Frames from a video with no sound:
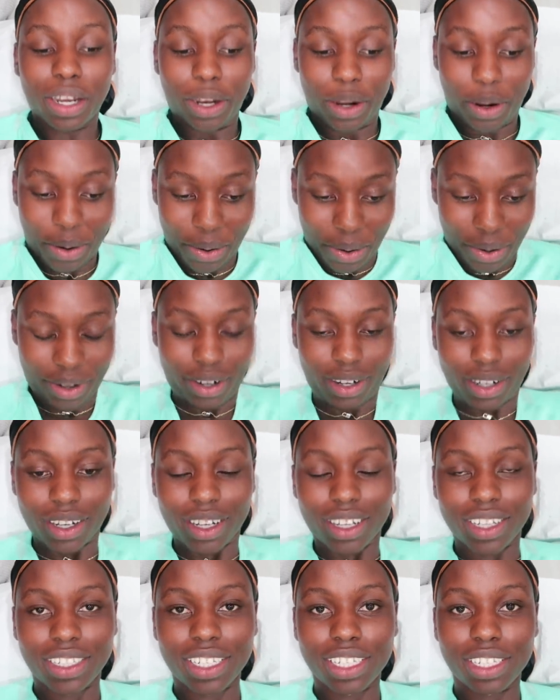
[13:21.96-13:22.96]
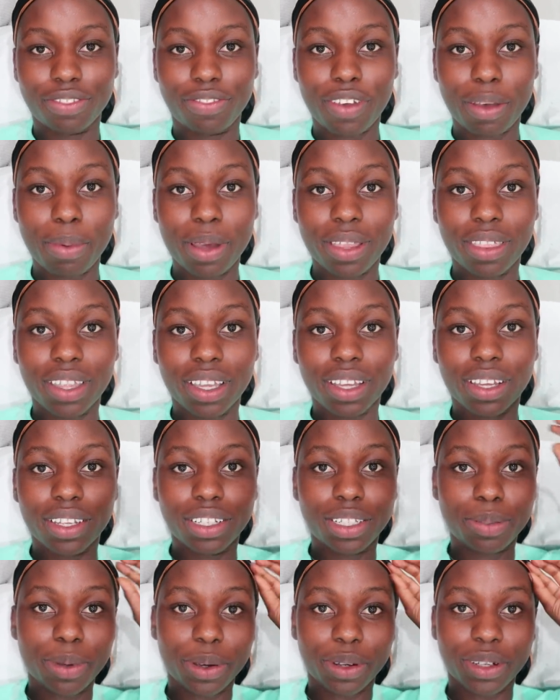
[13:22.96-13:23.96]
I know. Since Feb, I
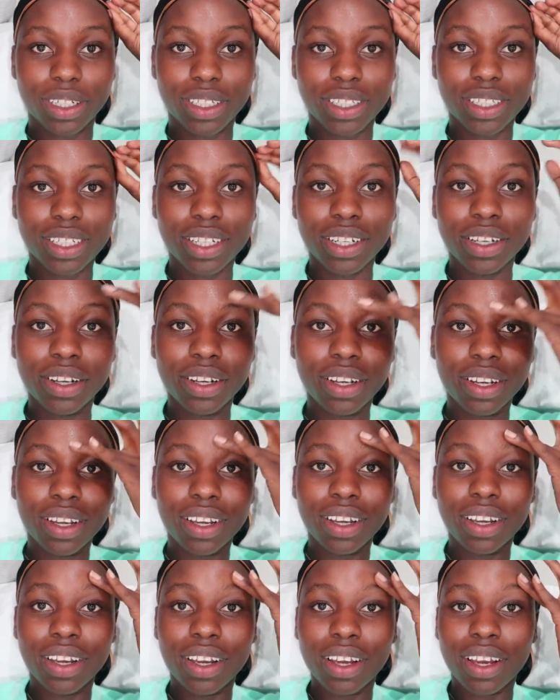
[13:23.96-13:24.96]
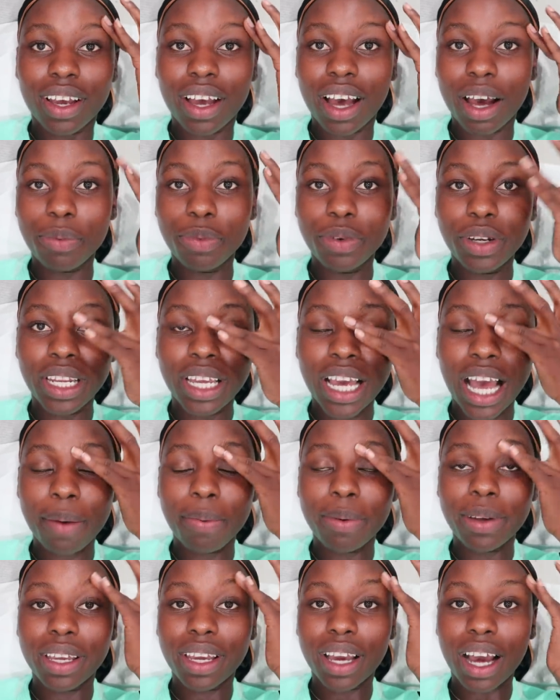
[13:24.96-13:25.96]
think, to be honest. I'm really
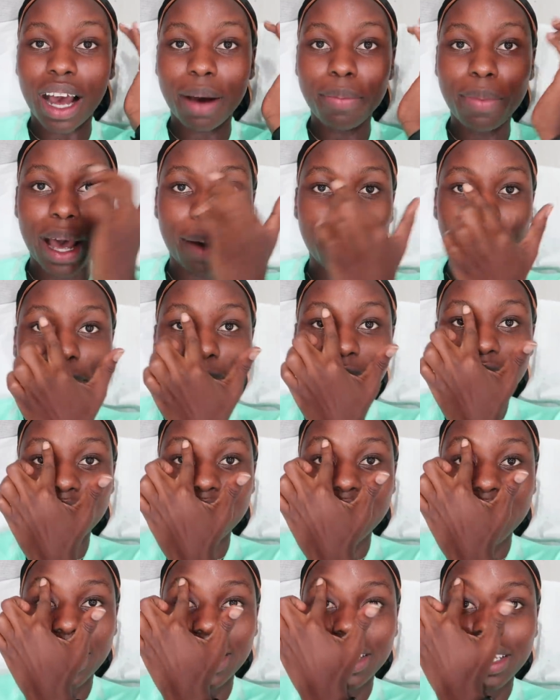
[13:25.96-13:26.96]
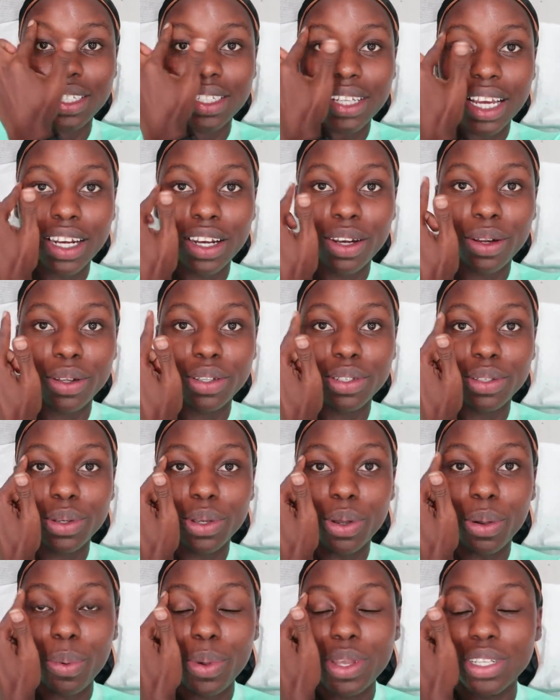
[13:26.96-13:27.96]
happy. I'm happy with this side. This side looks,
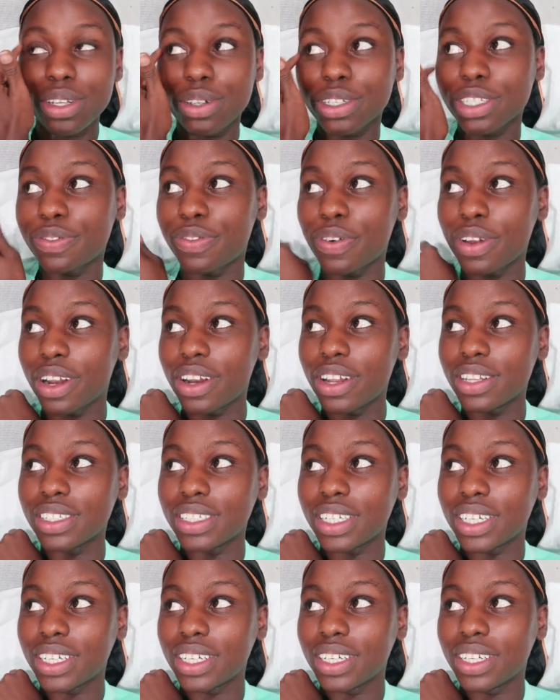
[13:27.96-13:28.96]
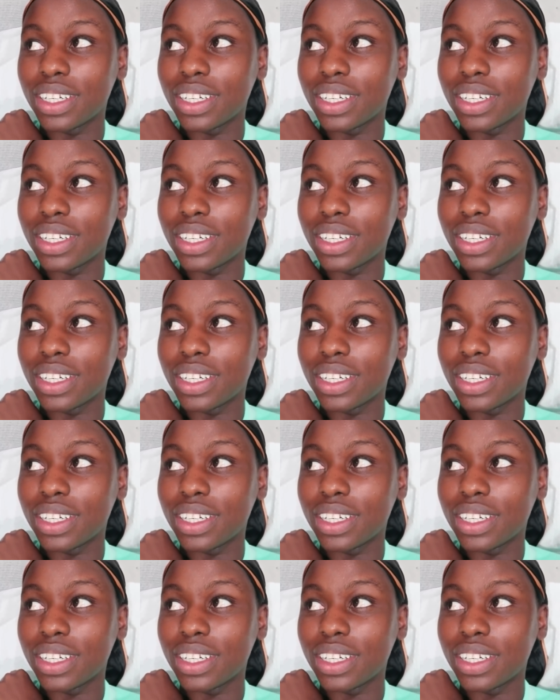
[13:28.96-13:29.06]
it always looks fuller, doesn't it?